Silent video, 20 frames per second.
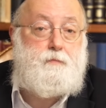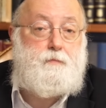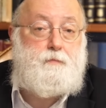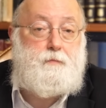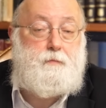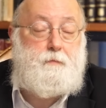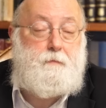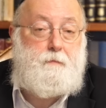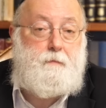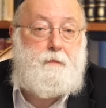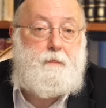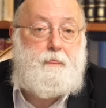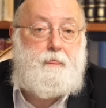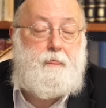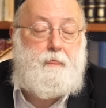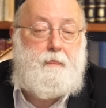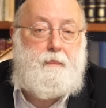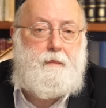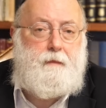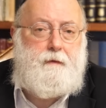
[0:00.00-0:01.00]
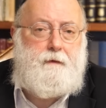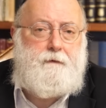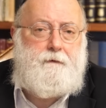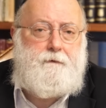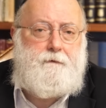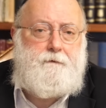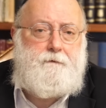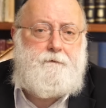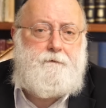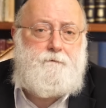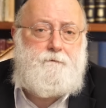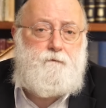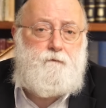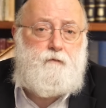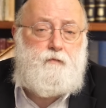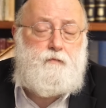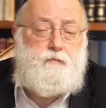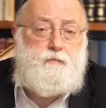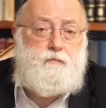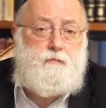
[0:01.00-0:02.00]

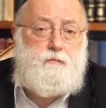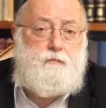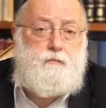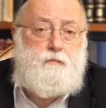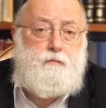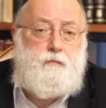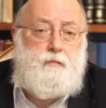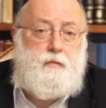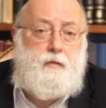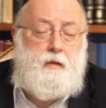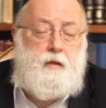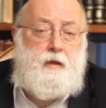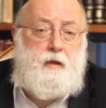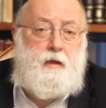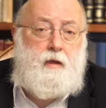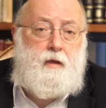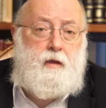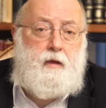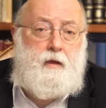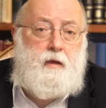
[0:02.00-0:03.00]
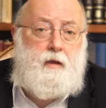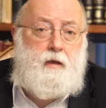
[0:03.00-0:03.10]
Nothing is said.